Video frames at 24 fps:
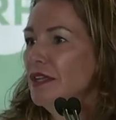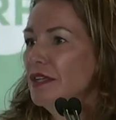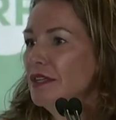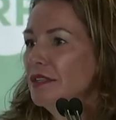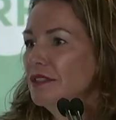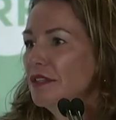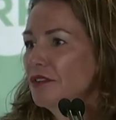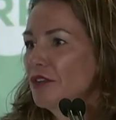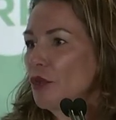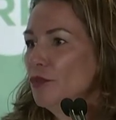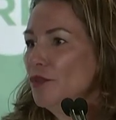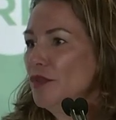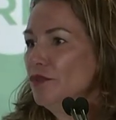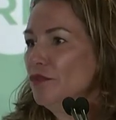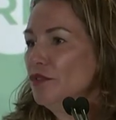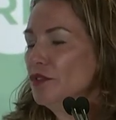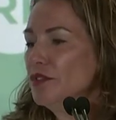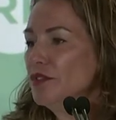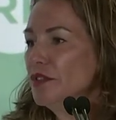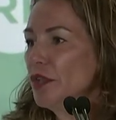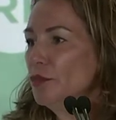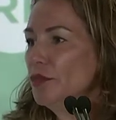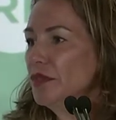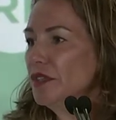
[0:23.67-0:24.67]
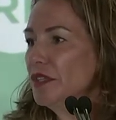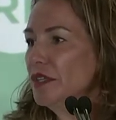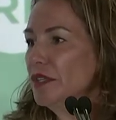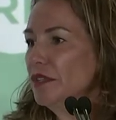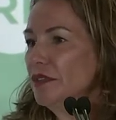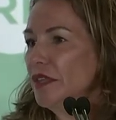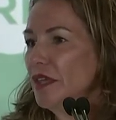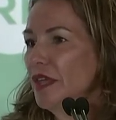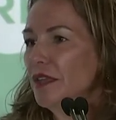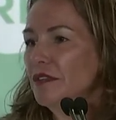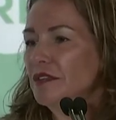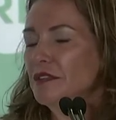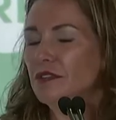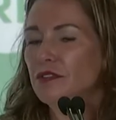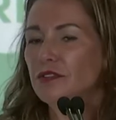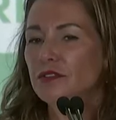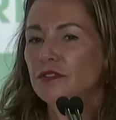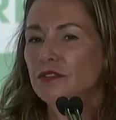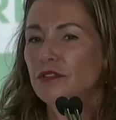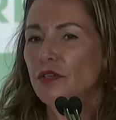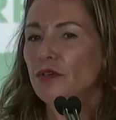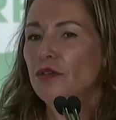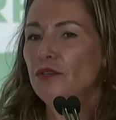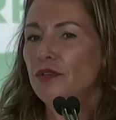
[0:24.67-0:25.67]
to coming for something that is
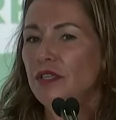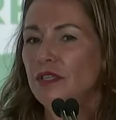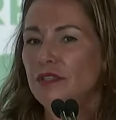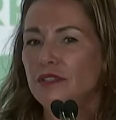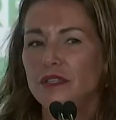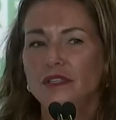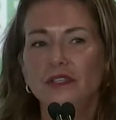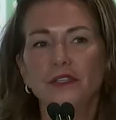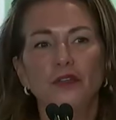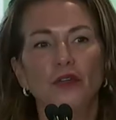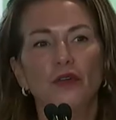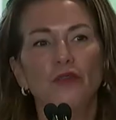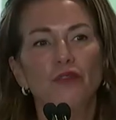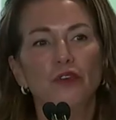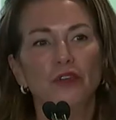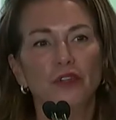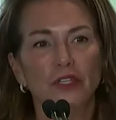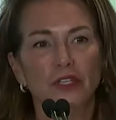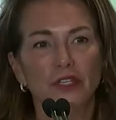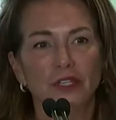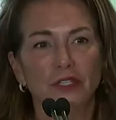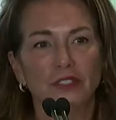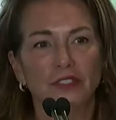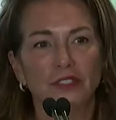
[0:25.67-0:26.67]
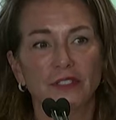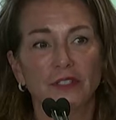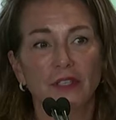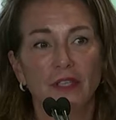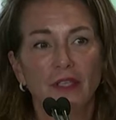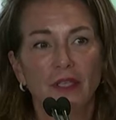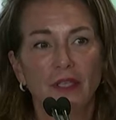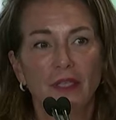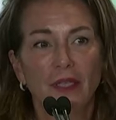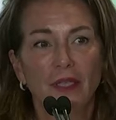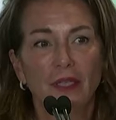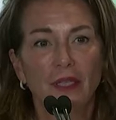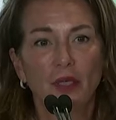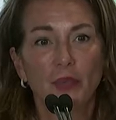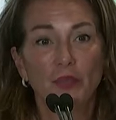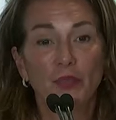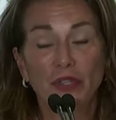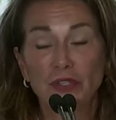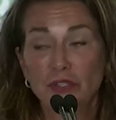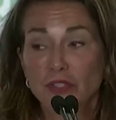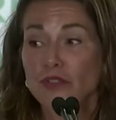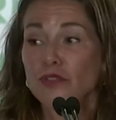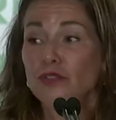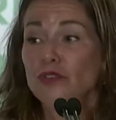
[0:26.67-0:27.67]
so easily overlooked,
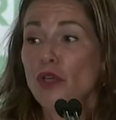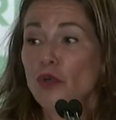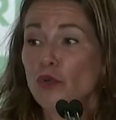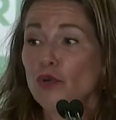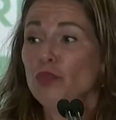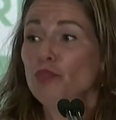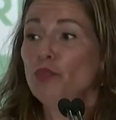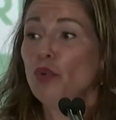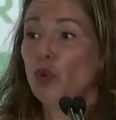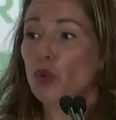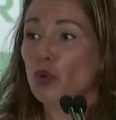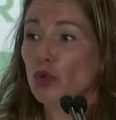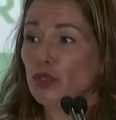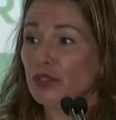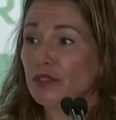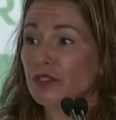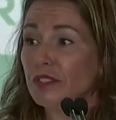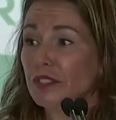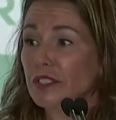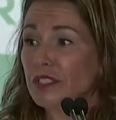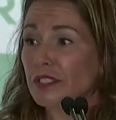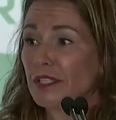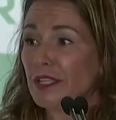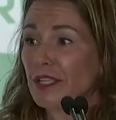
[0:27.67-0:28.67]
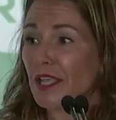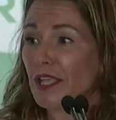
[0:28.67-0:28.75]
but so important.